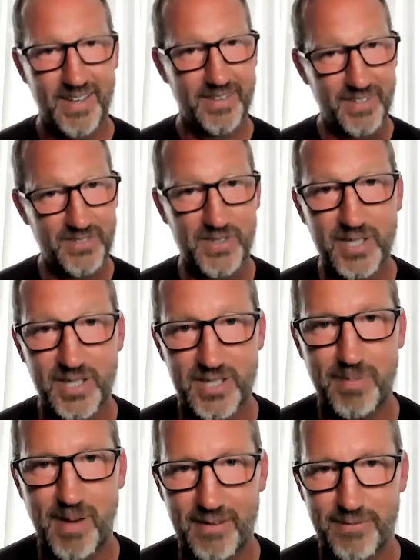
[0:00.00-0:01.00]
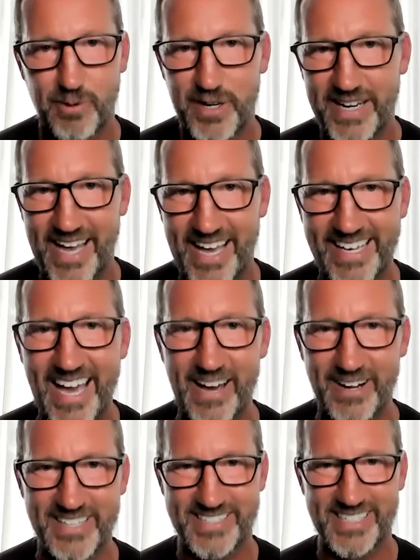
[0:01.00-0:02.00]
this is a good spot for you to hang
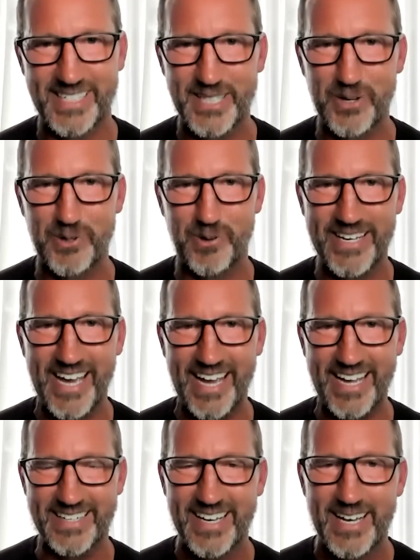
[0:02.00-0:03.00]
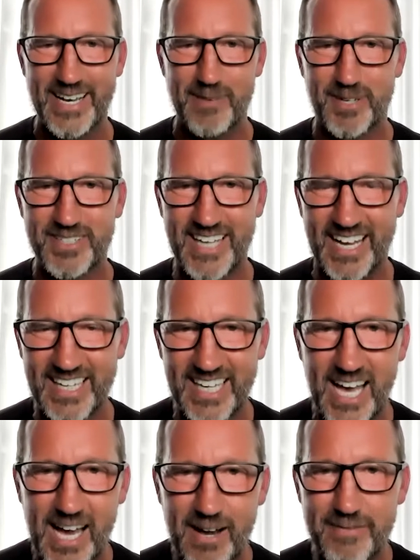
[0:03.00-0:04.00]
out at Seek Go Create because I
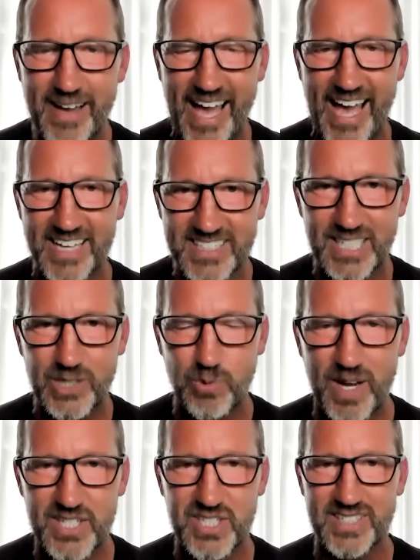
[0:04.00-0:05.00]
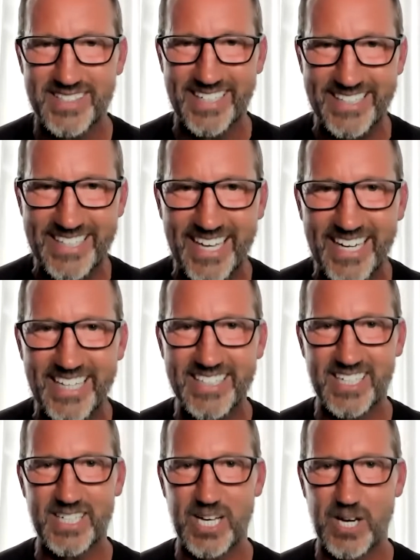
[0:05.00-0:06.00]
love asking questions and getting
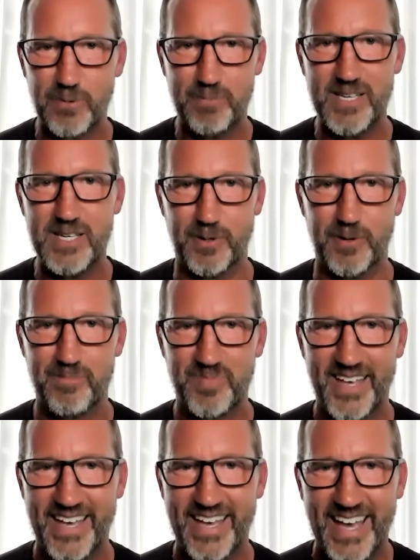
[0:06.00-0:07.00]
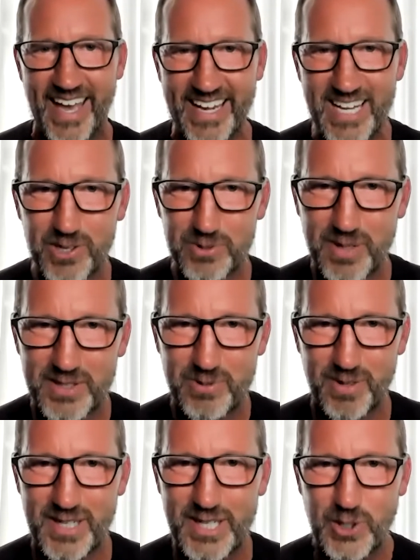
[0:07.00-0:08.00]
to know people. And here's what's
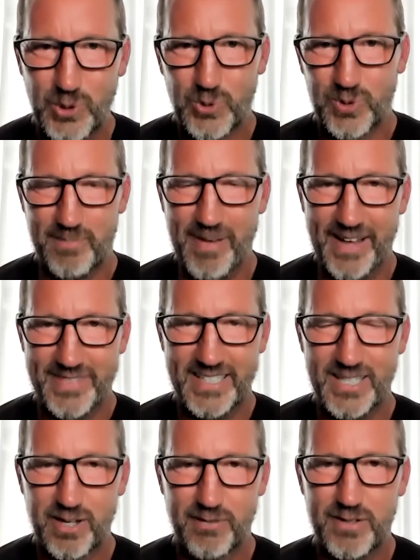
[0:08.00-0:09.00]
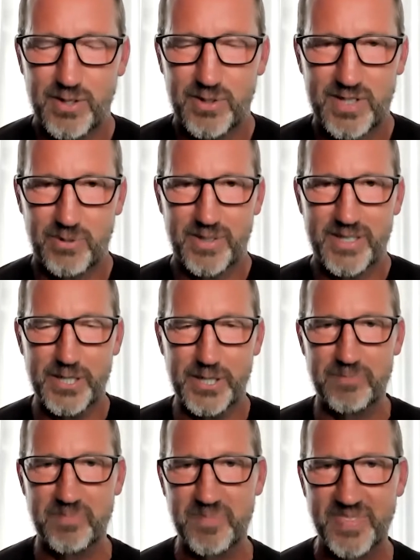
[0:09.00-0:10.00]
really cool about the interviews that we
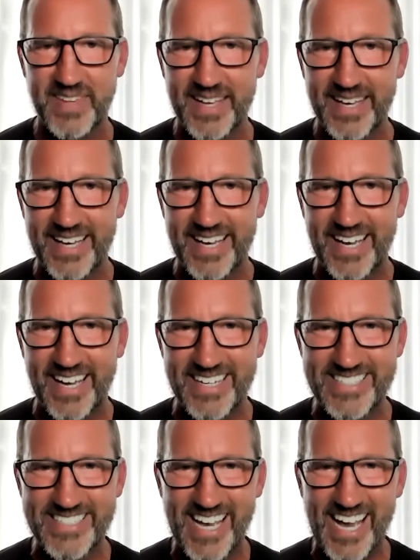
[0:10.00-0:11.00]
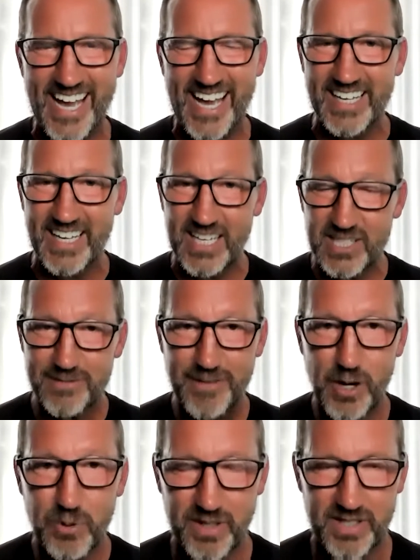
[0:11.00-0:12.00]
do is that it's
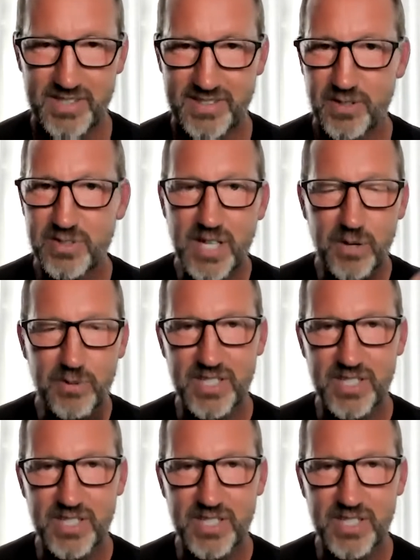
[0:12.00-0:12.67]
focused. There's no